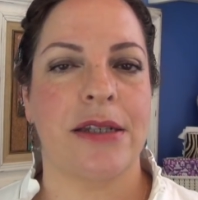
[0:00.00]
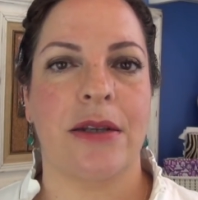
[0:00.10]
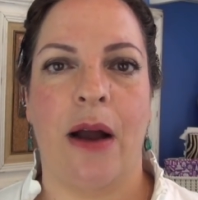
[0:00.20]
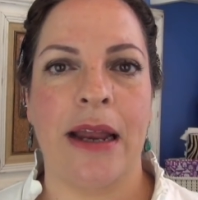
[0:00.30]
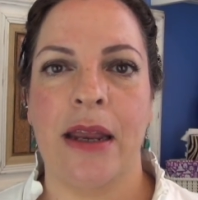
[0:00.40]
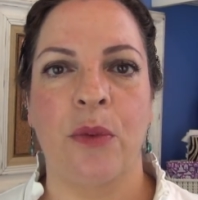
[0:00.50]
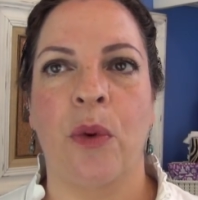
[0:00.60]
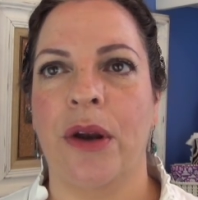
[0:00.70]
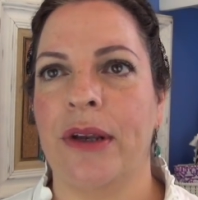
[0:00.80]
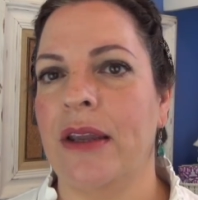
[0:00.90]
so I didn't
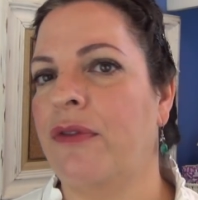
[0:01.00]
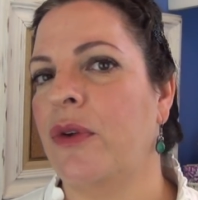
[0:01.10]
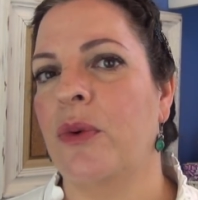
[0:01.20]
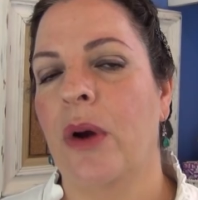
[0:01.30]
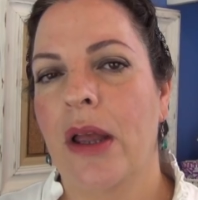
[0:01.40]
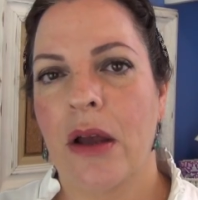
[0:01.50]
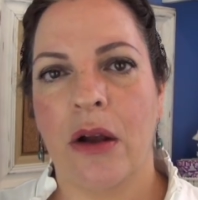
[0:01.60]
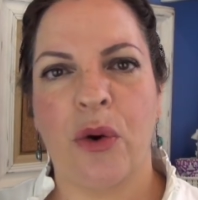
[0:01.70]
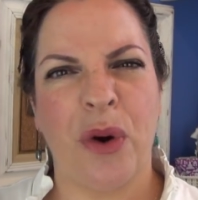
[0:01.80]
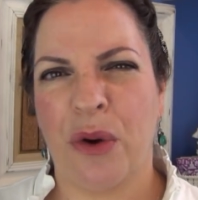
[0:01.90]
want to give you a
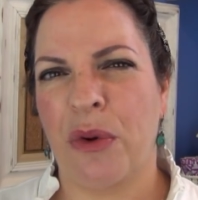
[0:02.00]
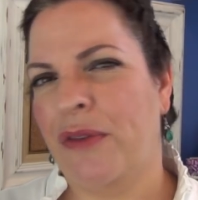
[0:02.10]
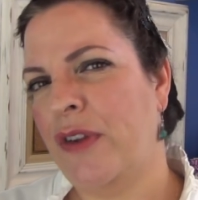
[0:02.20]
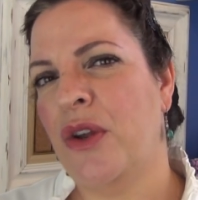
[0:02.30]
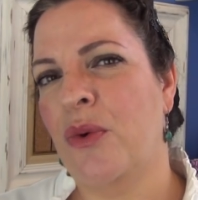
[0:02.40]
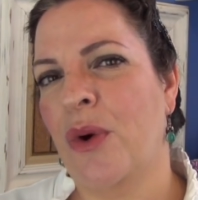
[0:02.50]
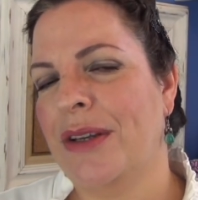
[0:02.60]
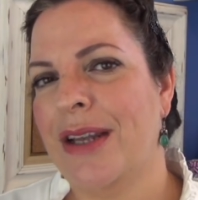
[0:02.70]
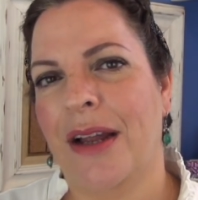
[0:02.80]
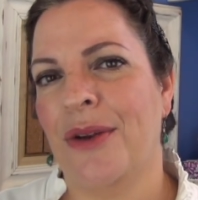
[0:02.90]
quick review and
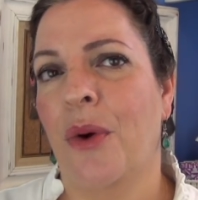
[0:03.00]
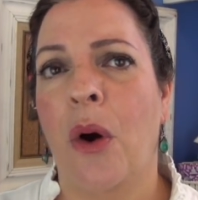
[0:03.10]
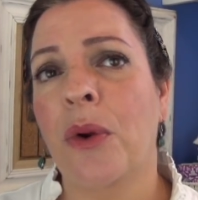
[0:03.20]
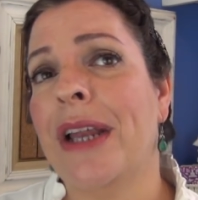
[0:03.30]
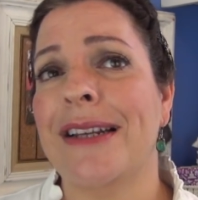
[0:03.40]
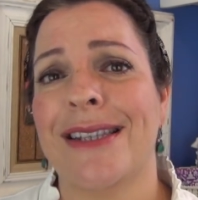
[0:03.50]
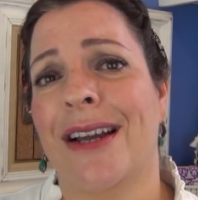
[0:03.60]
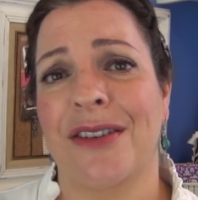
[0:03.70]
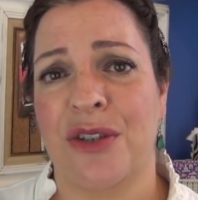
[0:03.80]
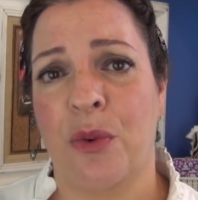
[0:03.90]
tell you, oh, that
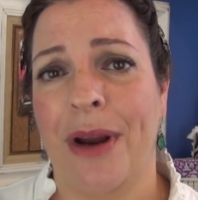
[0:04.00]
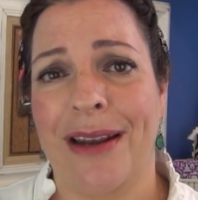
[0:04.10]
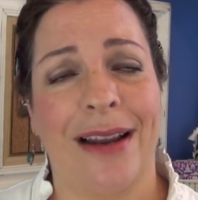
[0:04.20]
sounds great.